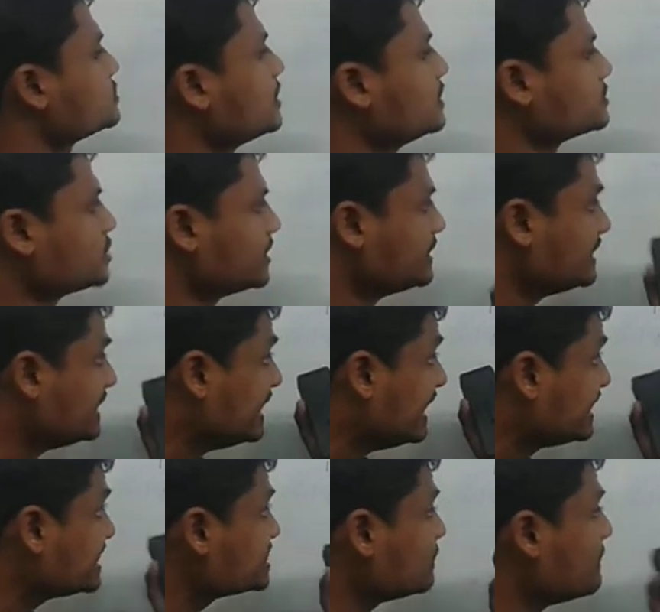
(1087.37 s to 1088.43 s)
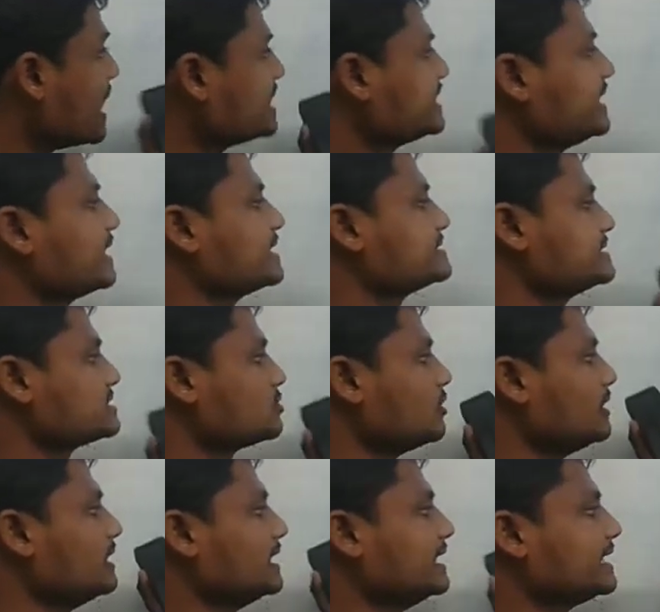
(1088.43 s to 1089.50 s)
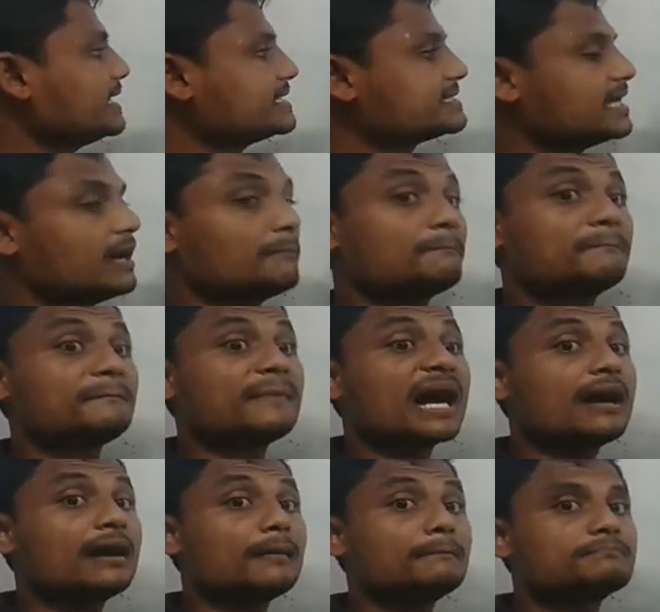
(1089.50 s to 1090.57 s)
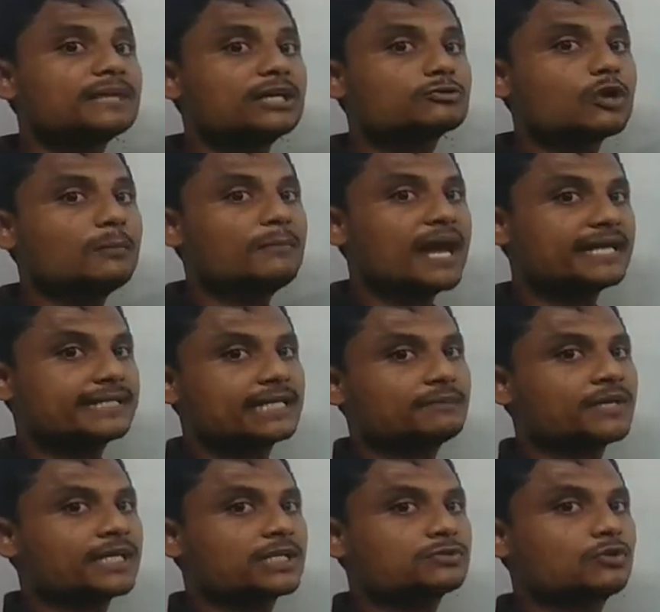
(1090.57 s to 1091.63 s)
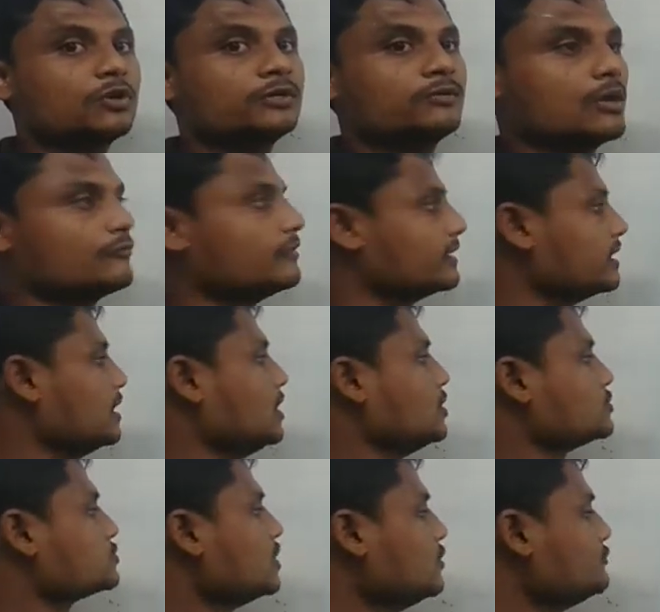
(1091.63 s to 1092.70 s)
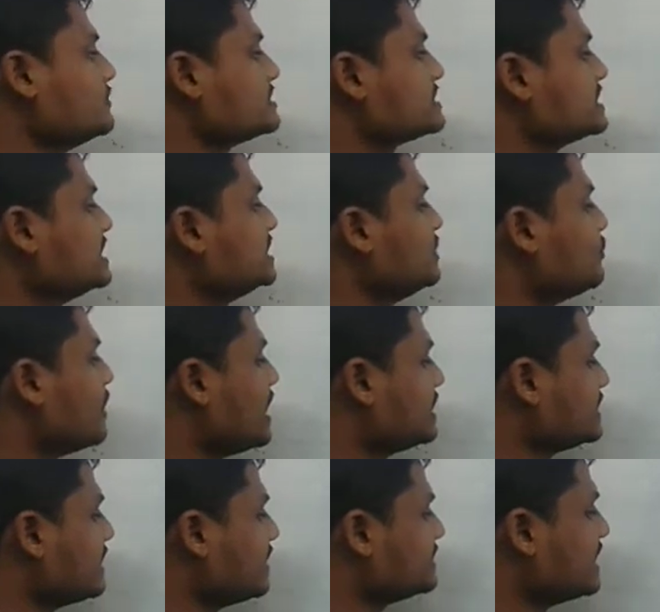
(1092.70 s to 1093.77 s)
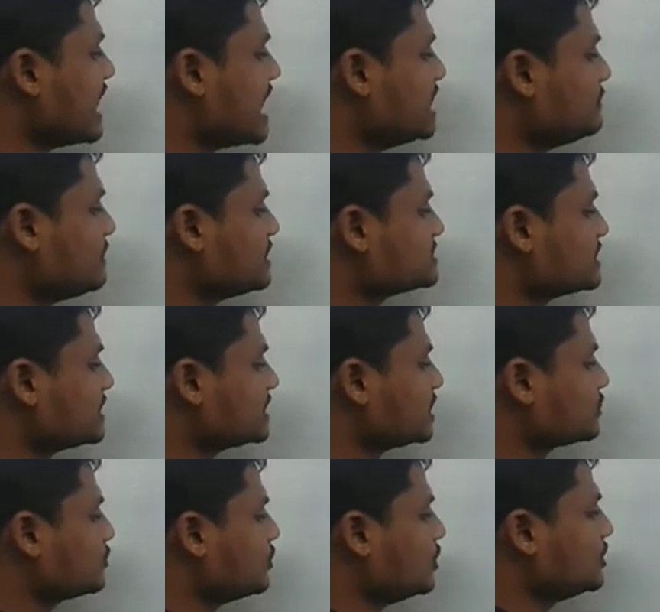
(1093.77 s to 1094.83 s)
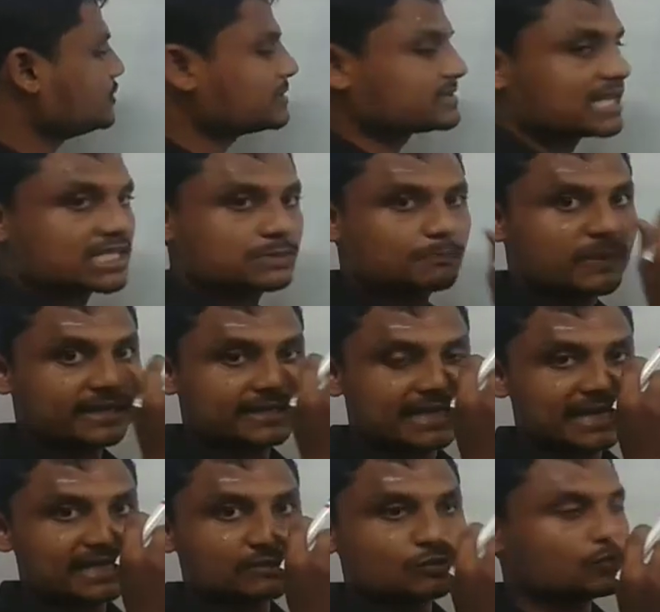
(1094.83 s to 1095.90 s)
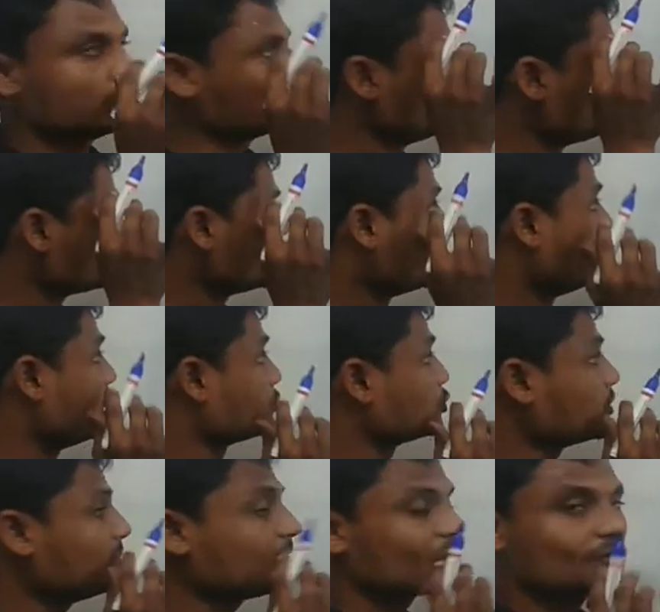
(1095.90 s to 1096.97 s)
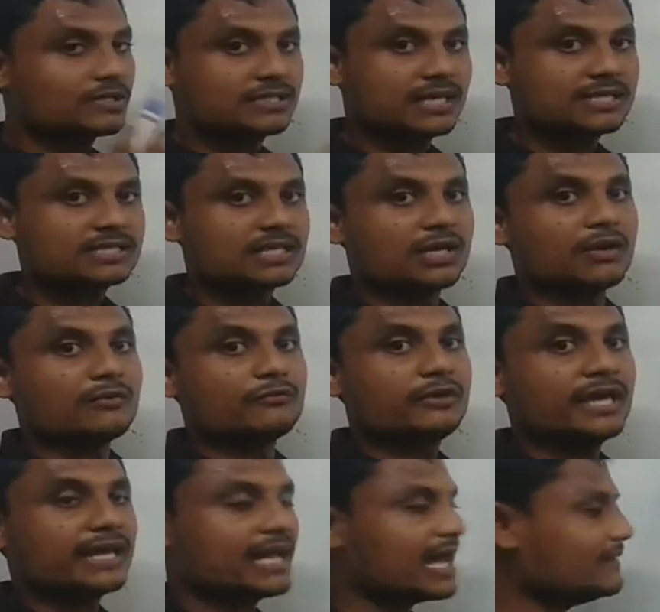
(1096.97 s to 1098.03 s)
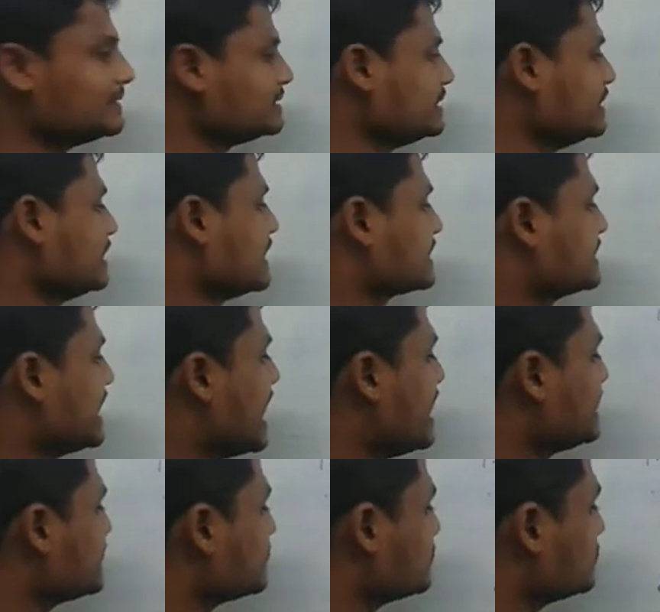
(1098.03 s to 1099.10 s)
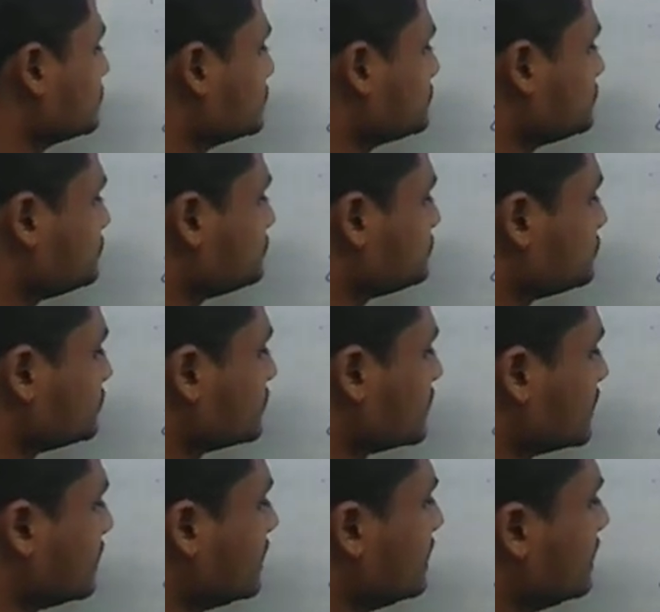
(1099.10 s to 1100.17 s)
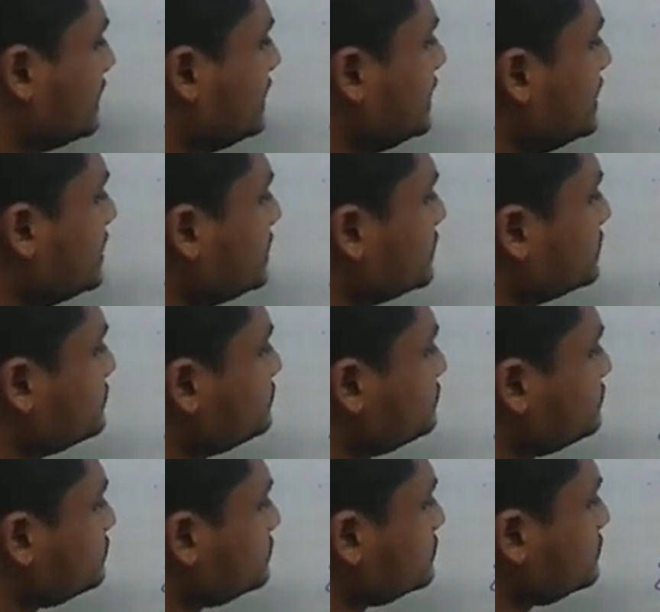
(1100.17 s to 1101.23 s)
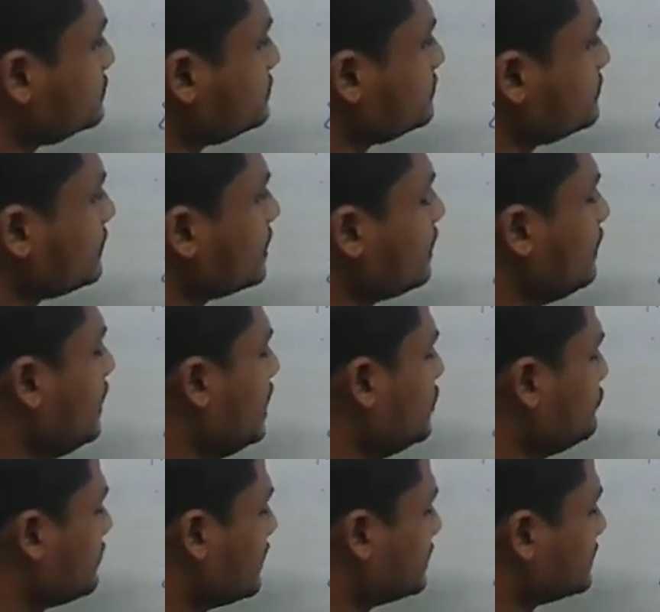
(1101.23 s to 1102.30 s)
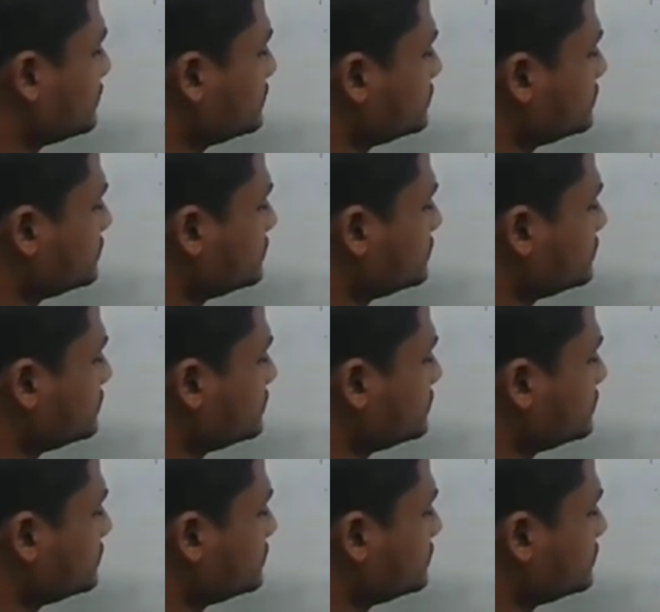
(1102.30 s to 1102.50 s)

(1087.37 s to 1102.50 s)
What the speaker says: sorry, it is the bacteria. So it is the mycobacterium that is going to affect. So if you see what are the animals that are going to suspected to the tuberculosis, we are having the cat, deer, elephant.